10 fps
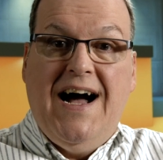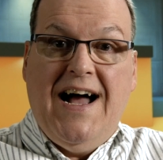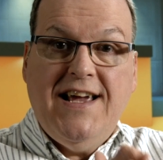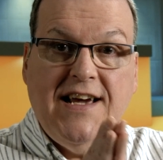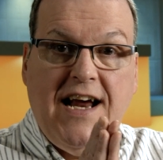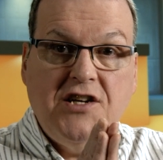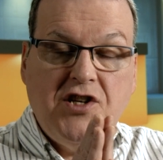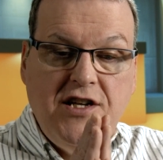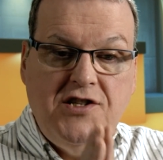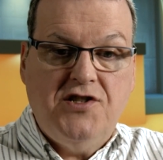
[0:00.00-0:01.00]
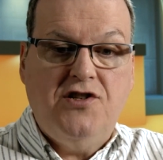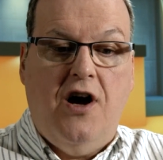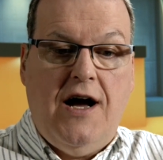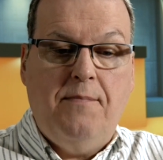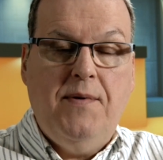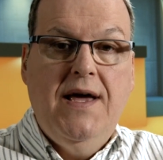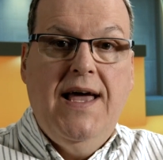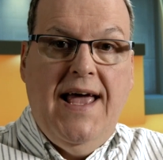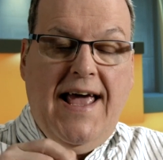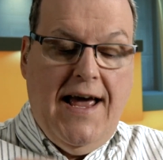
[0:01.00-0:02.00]
I could actually stop
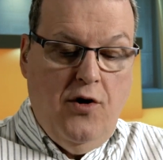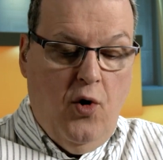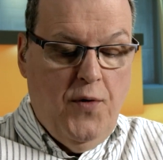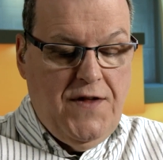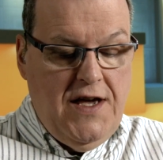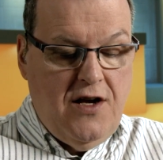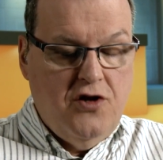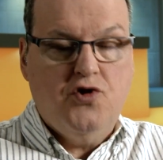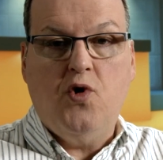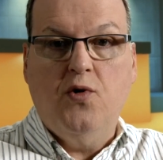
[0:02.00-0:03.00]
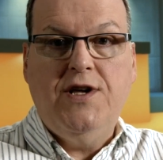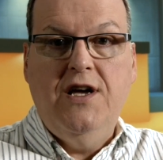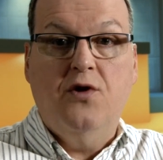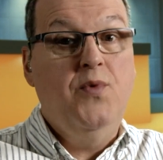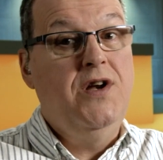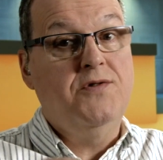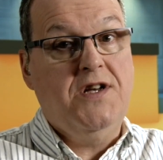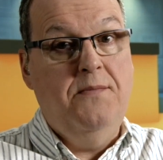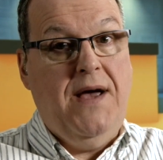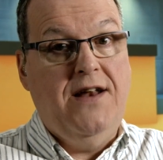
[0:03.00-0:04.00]
and hold the control key on Windows,
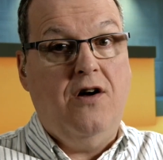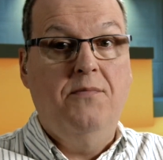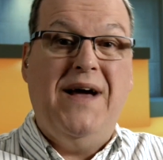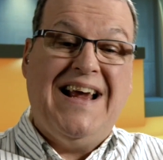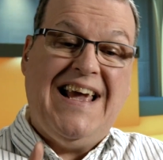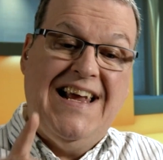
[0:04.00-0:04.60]
command on Mac,